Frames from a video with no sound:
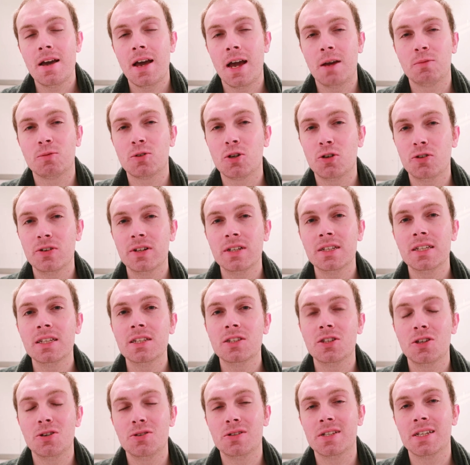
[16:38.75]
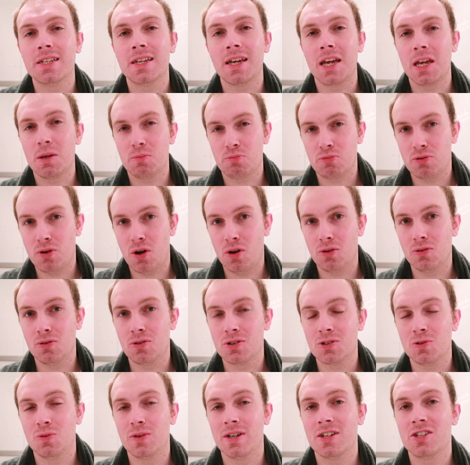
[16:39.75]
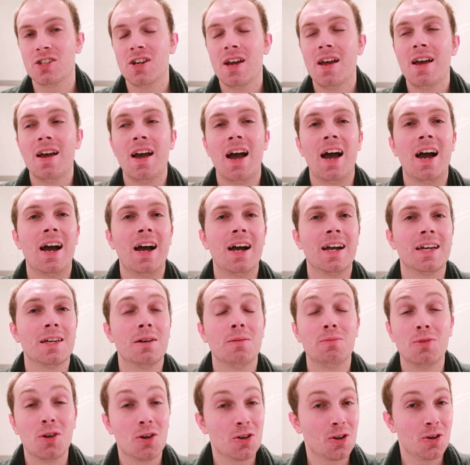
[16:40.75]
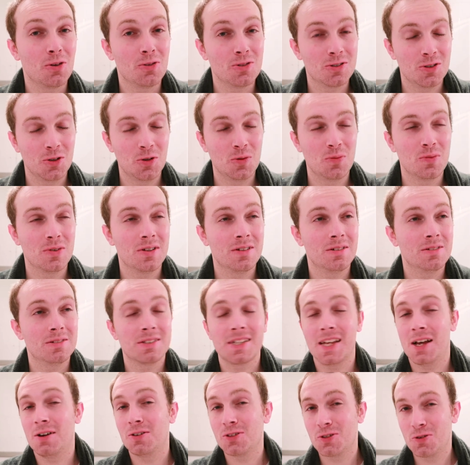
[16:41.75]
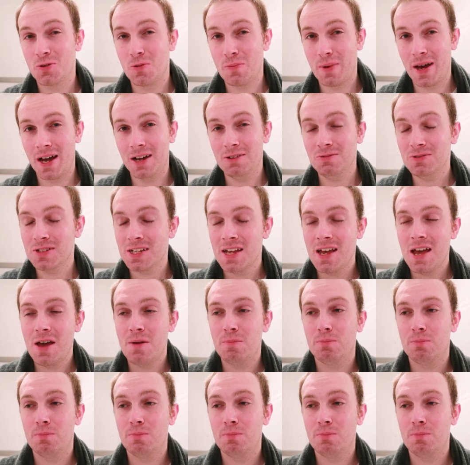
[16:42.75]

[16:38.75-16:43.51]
I'm currently using a product which I am not going to tell you about,